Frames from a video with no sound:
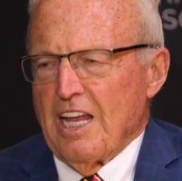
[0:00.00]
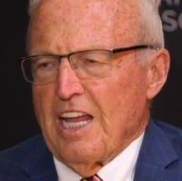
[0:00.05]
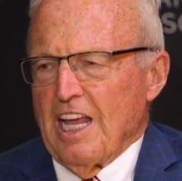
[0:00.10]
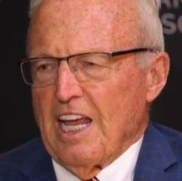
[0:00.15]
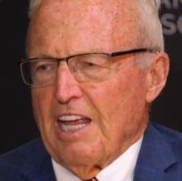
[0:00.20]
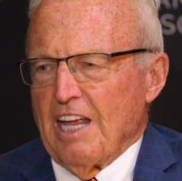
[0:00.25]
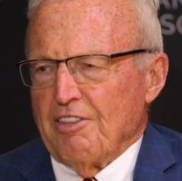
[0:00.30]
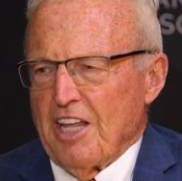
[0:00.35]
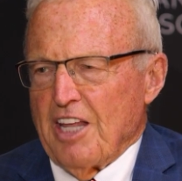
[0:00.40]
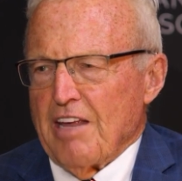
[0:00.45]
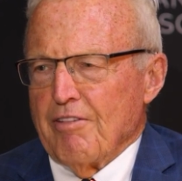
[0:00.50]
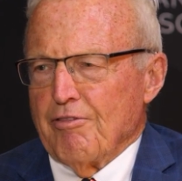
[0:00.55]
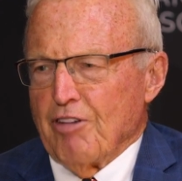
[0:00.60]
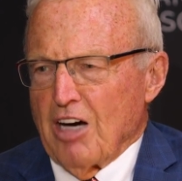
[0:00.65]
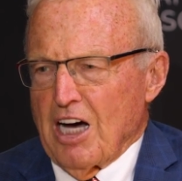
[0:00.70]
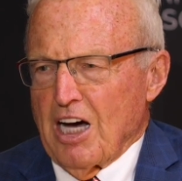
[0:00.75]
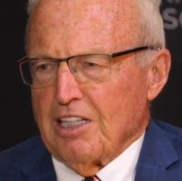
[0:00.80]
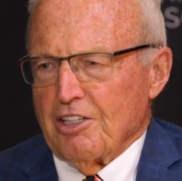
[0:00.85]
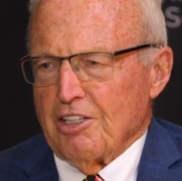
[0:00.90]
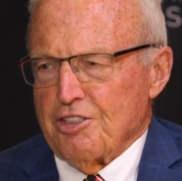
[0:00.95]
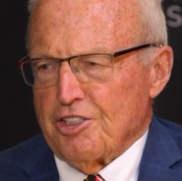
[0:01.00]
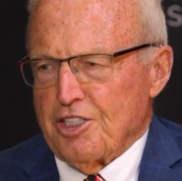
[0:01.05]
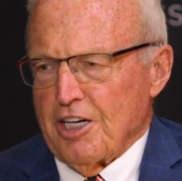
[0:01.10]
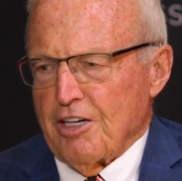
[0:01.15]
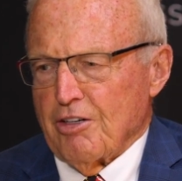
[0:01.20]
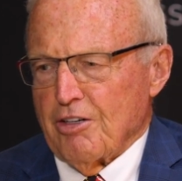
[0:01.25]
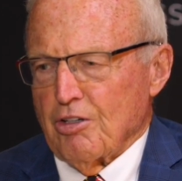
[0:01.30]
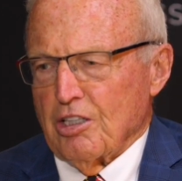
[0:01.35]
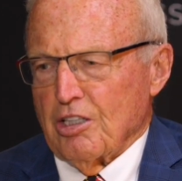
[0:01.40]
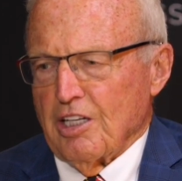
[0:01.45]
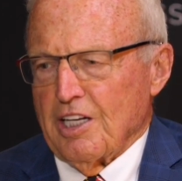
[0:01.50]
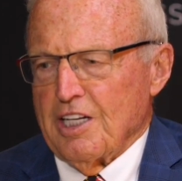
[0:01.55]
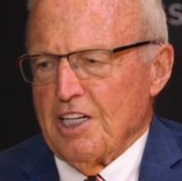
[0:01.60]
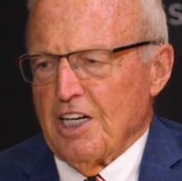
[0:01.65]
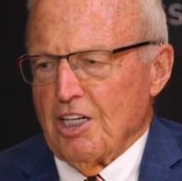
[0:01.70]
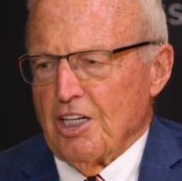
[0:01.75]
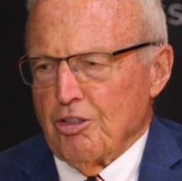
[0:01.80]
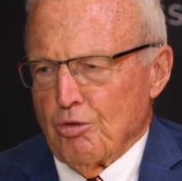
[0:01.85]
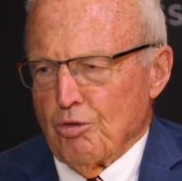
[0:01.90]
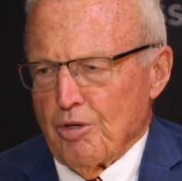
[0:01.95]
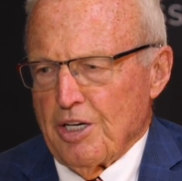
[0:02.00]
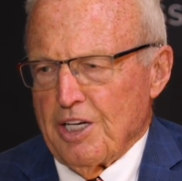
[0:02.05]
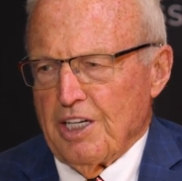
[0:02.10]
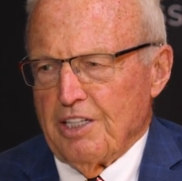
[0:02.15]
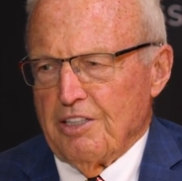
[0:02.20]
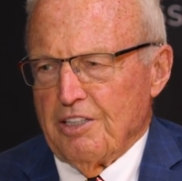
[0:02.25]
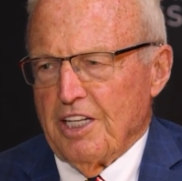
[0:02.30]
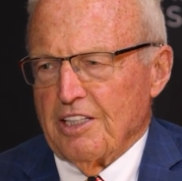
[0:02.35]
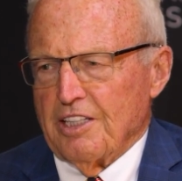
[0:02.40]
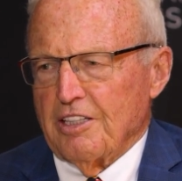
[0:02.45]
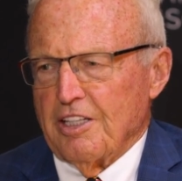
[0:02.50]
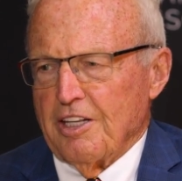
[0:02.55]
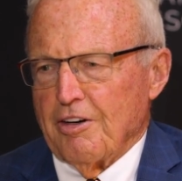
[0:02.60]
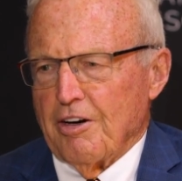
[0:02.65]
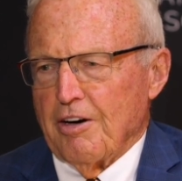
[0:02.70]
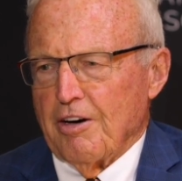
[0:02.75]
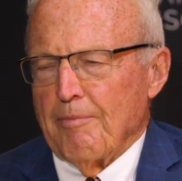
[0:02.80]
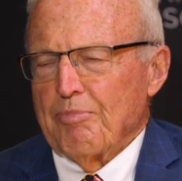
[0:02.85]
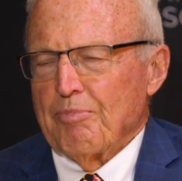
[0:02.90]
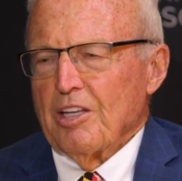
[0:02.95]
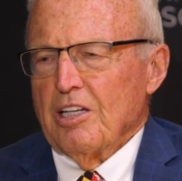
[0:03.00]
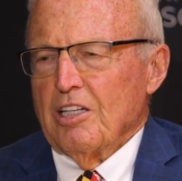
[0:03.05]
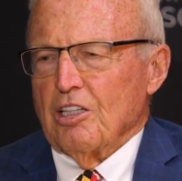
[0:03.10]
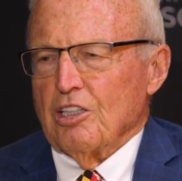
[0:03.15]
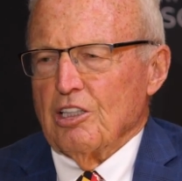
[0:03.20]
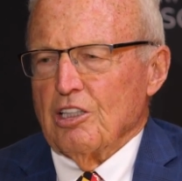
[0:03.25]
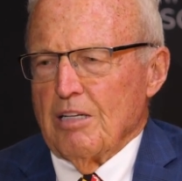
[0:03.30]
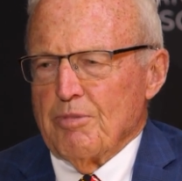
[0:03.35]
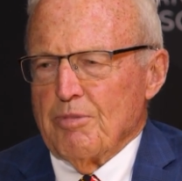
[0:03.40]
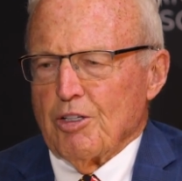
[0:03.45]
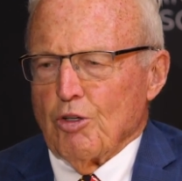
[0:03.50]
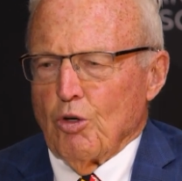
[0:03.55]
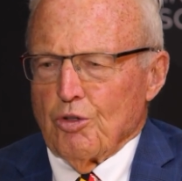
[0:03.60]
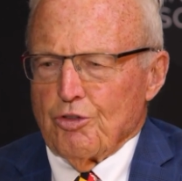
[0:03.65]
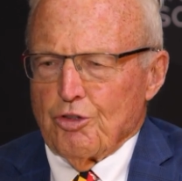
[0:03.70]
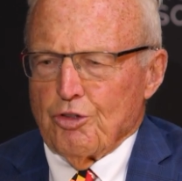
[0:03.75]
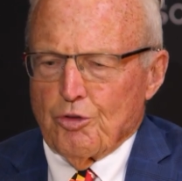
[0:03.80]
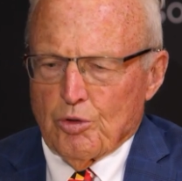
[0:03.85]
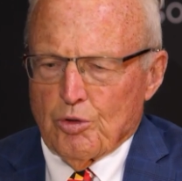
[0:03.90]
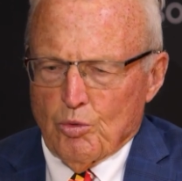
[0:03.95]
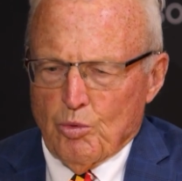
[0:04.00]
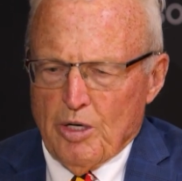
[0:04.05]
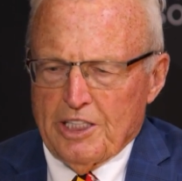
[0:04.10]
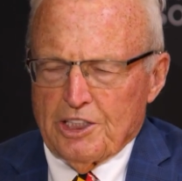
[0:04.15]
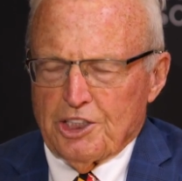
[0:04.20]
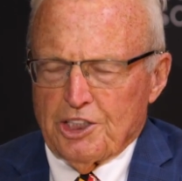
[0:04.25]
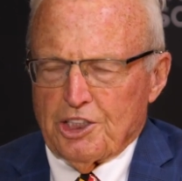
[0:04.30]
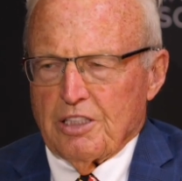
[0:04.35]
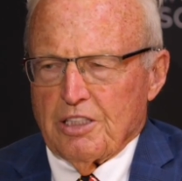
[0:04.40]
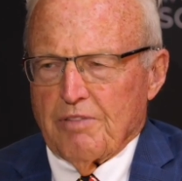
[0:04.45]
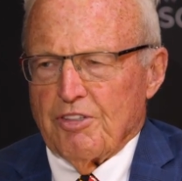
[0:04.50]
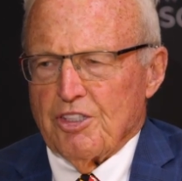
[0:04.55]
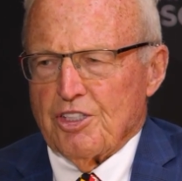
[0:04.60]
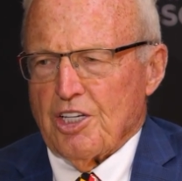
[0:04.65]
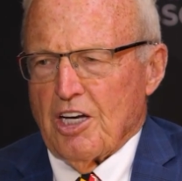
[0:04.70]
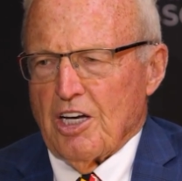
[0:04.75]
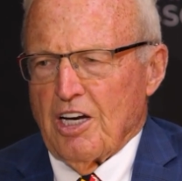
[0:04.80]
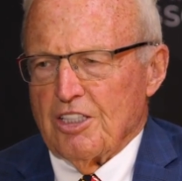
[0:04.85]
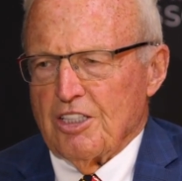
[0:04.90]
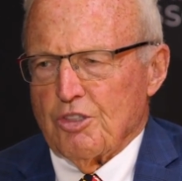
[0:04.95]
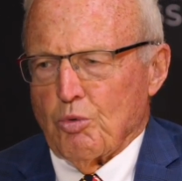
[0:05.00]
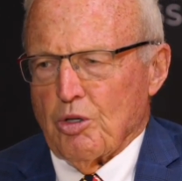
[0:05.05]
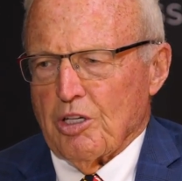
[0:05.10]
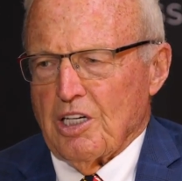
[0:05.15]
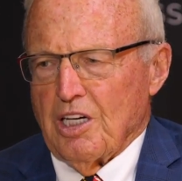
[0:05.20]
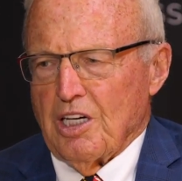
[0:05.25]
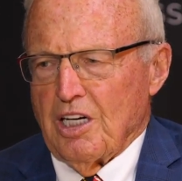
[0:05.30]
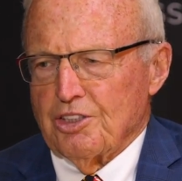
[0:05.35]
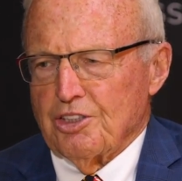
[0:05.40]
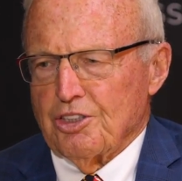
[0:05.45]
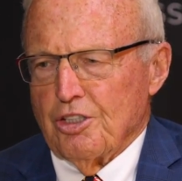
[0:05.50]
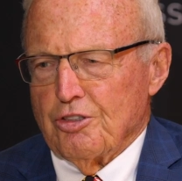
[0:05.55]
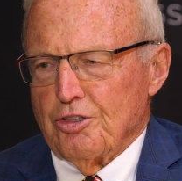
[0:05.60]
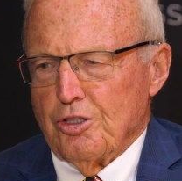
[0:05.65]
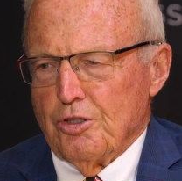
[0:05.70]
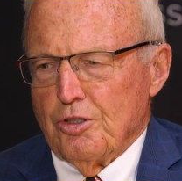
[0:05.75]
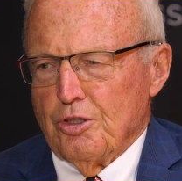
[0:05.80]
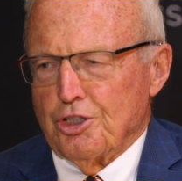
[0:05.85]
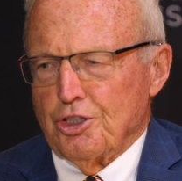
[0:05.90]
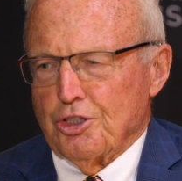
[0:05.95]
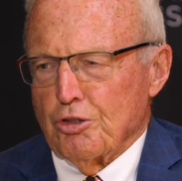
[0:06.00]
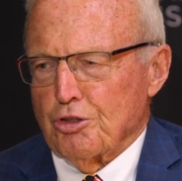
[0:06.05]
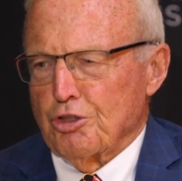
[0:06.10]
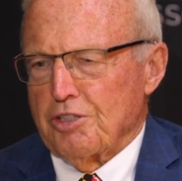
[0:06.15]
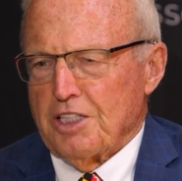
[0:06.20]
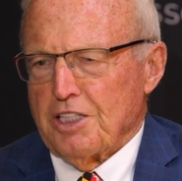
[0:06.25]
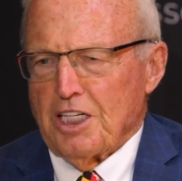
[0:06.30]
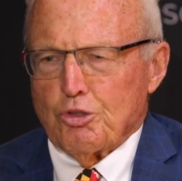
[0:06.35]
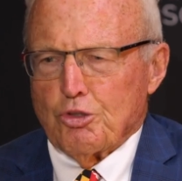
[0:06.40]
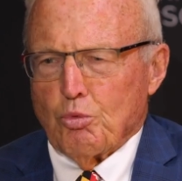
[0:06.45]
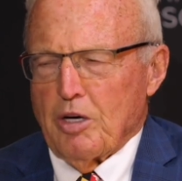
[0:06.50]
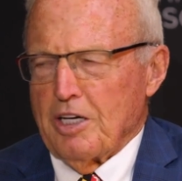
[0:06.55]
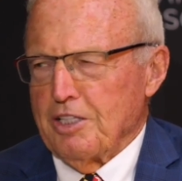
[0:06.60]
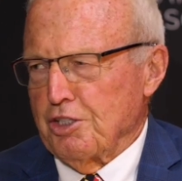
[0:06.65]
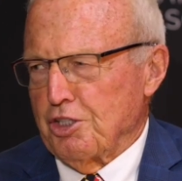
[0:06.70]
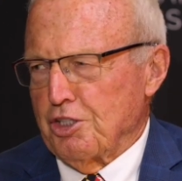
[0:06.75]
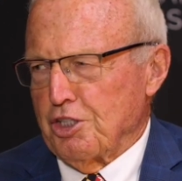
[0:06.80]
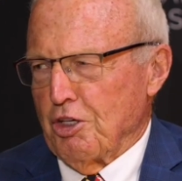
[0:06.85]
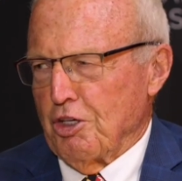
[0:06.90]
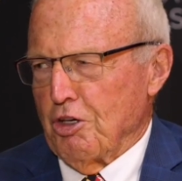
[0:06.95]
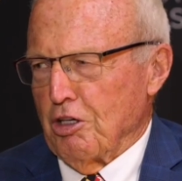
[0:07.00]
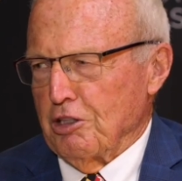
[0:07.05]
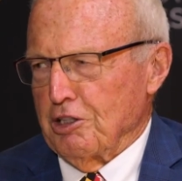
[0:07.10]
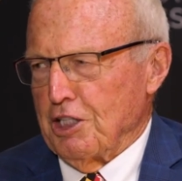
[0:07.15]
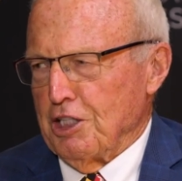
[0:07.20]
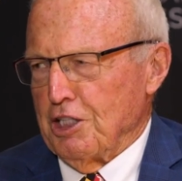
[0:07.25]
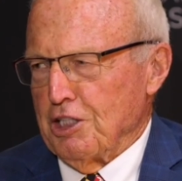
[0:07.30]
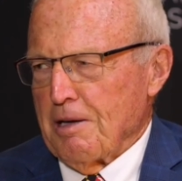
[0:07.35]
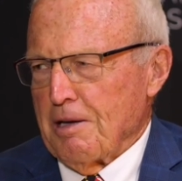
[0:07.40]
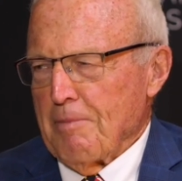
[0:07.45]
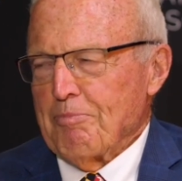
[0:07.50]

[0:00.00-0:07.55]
and they voluntarily agreed that their limit on duration of the signs were constitutional. So that's why you see all these